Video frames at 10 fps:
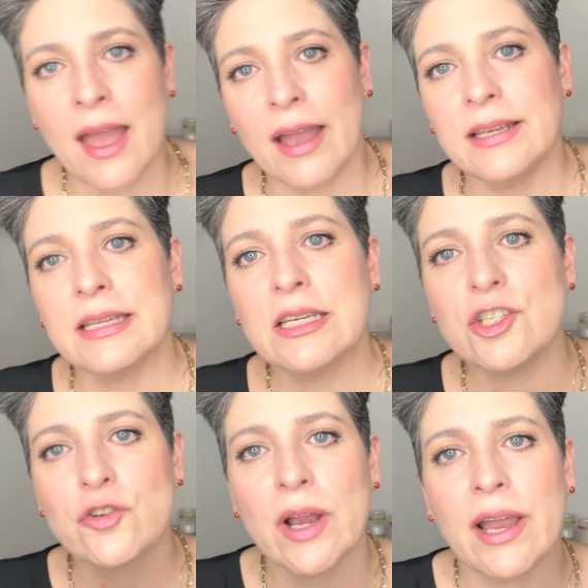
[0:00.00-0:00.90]
I did
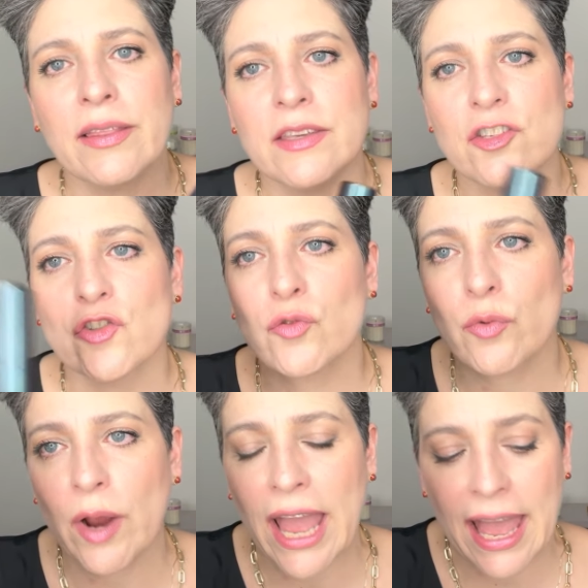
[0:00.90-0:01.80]
try the
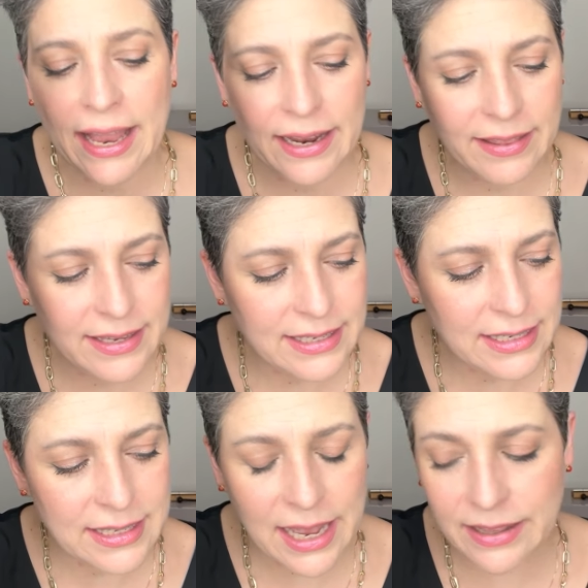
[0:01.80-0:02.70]
Surratt. This
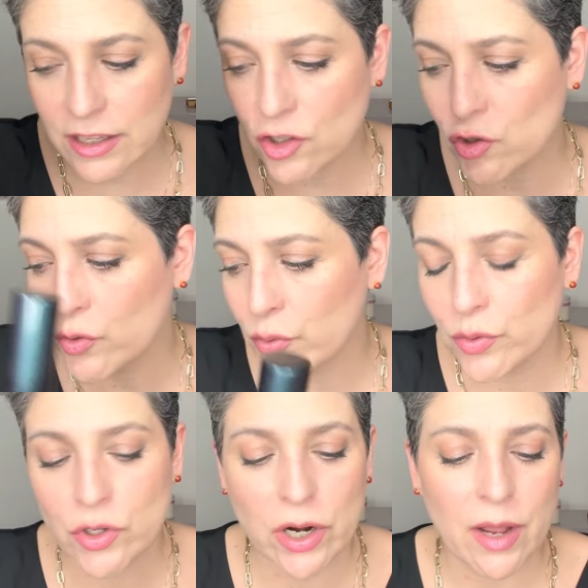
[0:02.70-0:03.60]
is not the
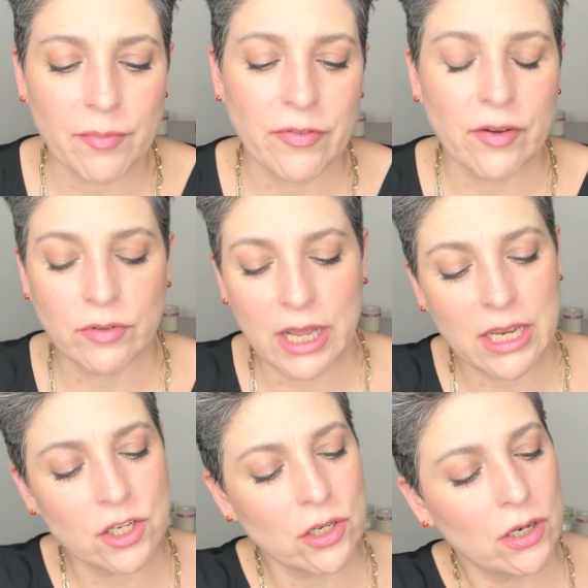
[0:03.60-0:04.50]
Drew Drop
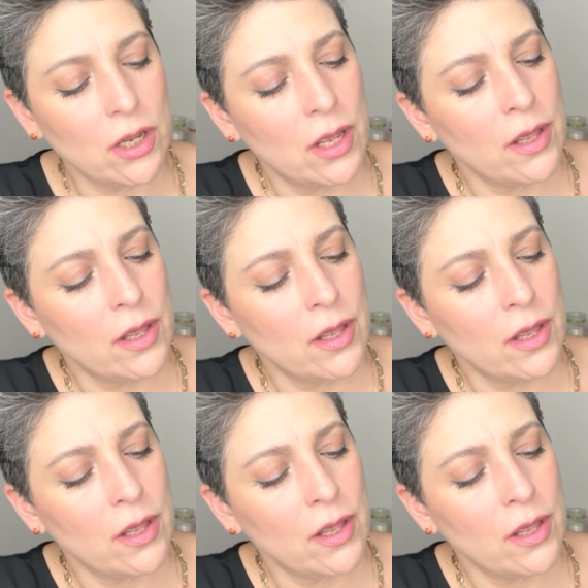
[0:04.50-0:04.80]
Foundation.